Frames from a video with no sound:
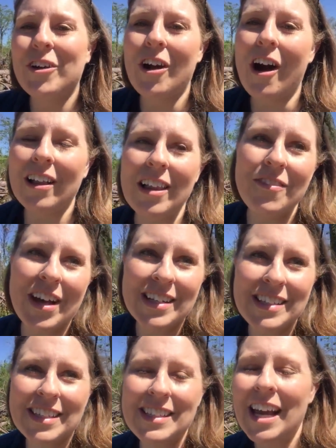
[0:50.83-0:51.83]
for all of
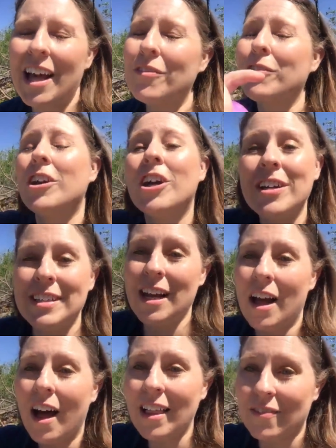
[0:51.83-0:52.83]
us to tell, for her to
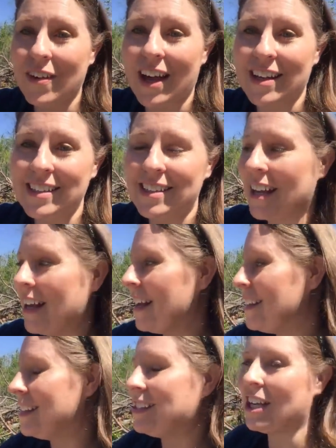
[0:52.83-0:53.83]
tell all of us
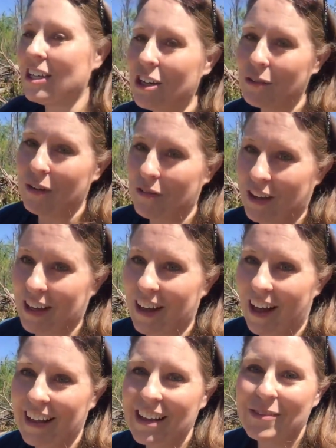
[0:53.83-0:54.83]
the gender
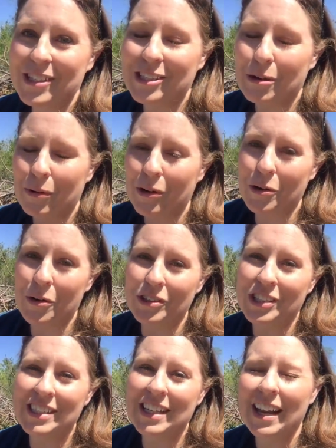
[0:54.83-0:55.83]
reveal, and it was super cool.
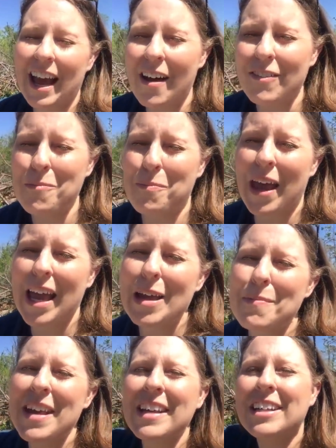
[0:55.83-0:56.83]
She's gonna have a
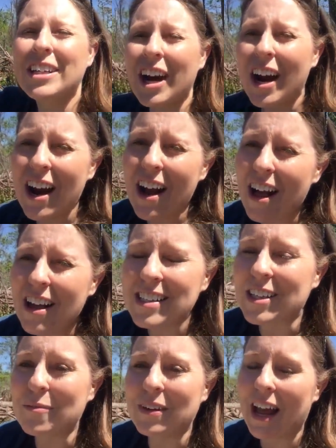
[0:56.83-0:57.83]
baby girl,
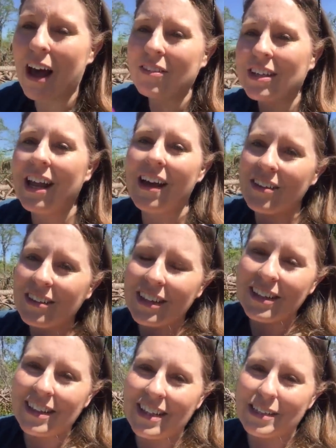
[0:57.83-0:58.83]
so I'm gonna have another
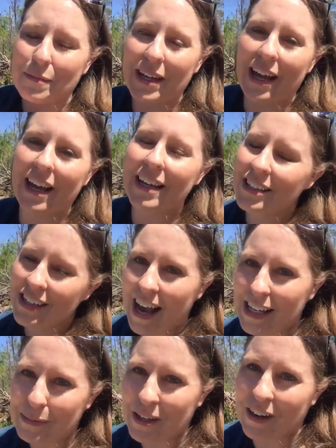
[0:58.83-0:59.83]
little niece and be Aunt
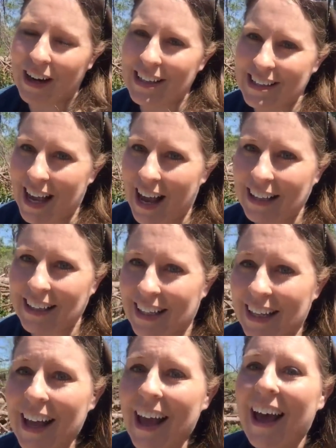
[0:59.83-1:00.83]
Jasmine or Aunt
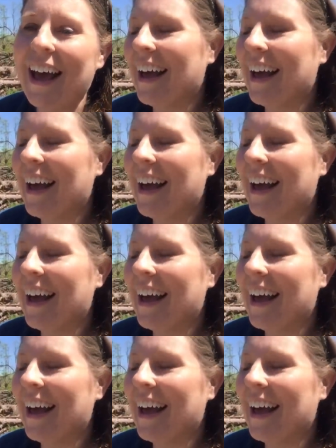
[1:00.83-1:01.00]
Sally.